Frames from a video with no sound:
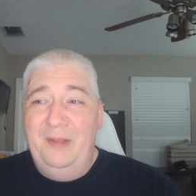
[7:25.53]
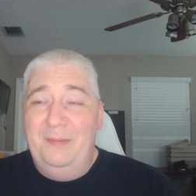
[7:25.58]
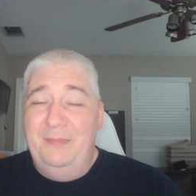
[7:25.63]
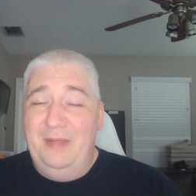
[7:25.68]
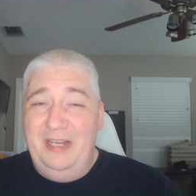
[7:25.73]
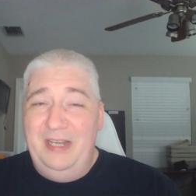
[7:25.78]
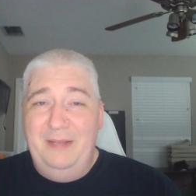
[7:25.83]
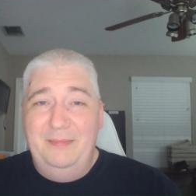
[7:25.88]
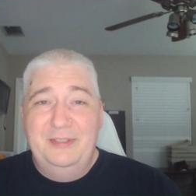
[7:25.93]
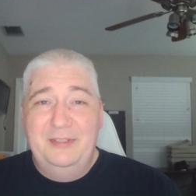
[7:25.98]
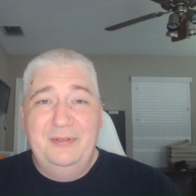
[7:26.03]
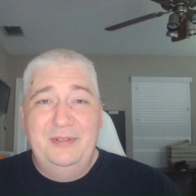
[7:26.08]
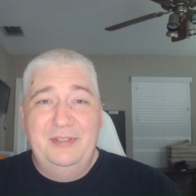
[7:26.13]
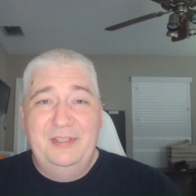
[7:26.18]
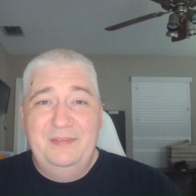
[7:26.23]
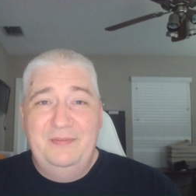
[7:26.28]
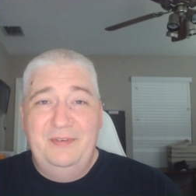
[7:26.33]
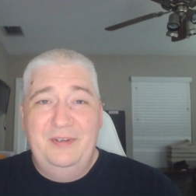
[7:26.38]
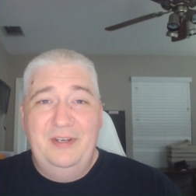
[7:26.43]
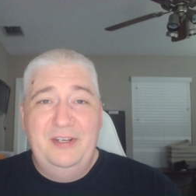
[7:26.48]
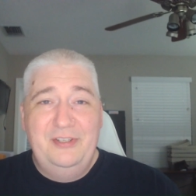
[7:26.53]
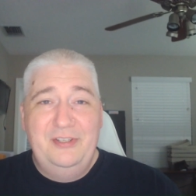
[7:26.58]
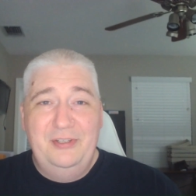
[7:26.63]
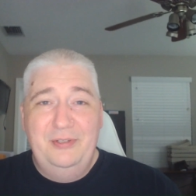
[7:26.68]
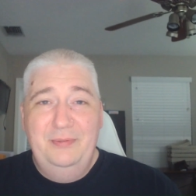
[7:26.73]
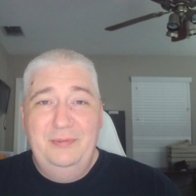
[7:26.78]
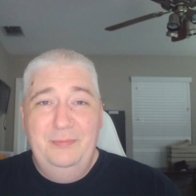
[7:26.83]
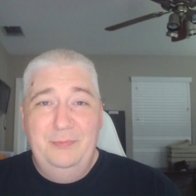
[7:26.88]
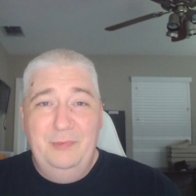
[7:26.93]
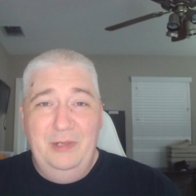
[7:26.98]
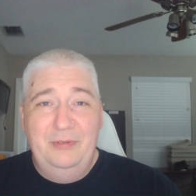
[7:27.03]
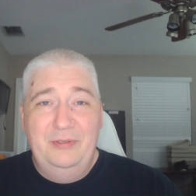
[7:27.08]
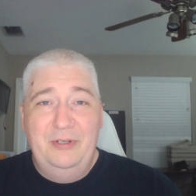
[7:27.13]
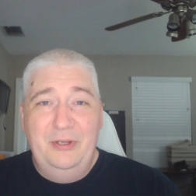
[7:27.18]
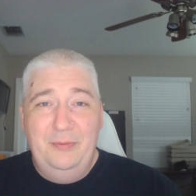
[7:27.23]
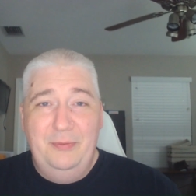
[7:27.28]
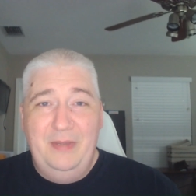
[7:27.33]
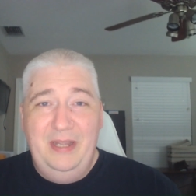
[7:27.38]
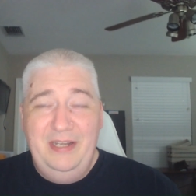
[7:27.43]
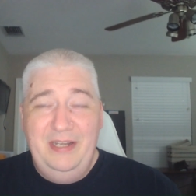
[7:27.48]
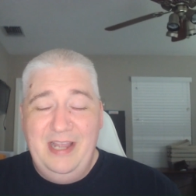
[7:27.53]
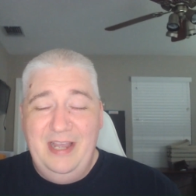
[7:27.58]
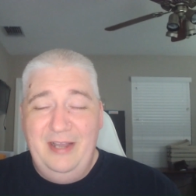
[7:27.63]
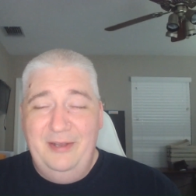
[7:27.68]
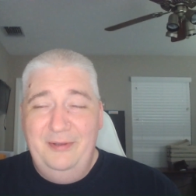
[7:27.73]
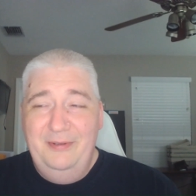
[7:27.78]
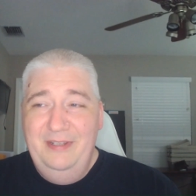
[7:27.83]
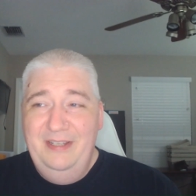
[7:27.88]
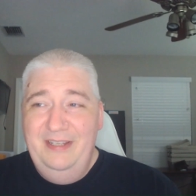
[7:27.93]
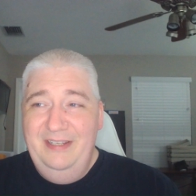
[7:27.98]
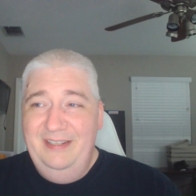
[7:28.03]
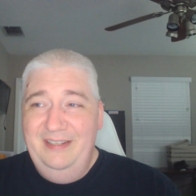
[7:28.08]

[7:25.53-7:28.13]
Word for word: My name is Christopher, as you well know by now.